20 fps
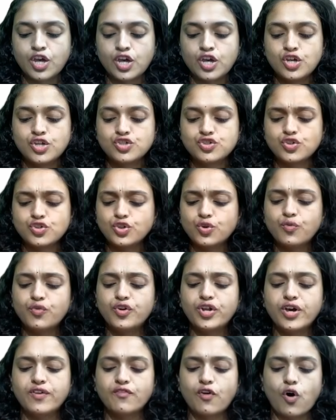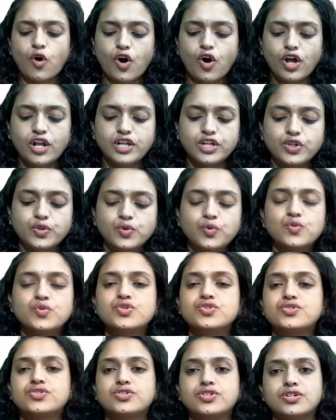So you would have all
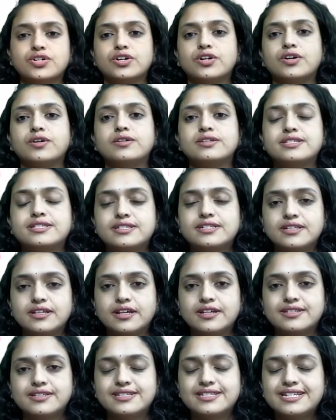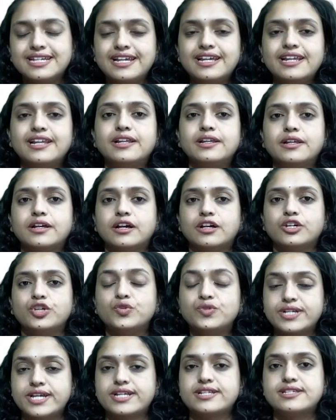used steel
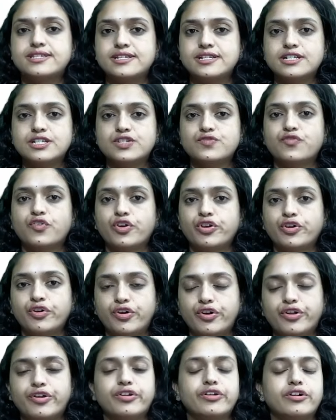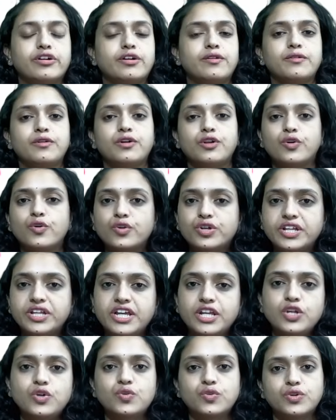utensils for your routine
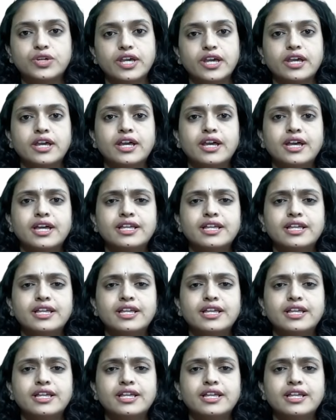cooking.